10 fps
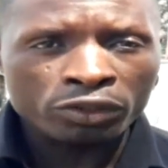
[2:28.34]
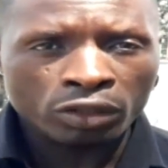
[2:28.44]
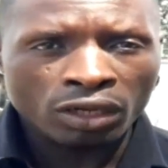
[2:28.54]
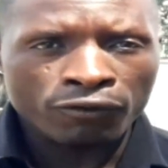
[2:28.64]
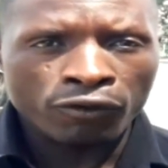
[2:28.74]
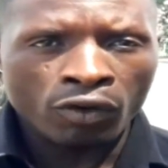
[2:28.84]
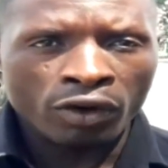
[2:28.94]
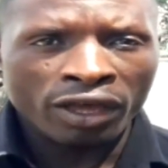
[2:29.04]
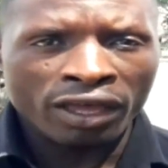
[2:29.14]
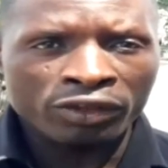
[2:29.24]

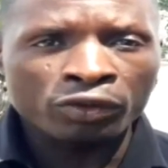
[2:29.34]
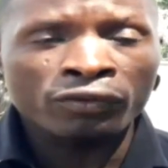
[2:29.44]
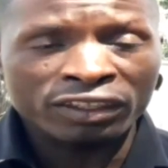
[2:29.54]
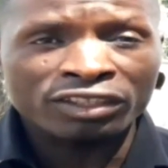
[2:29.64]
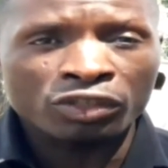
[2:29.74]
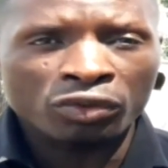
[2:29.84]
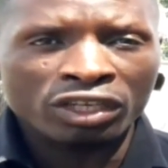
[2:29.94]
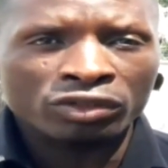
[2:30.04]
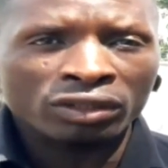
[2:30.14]
Commissioner for University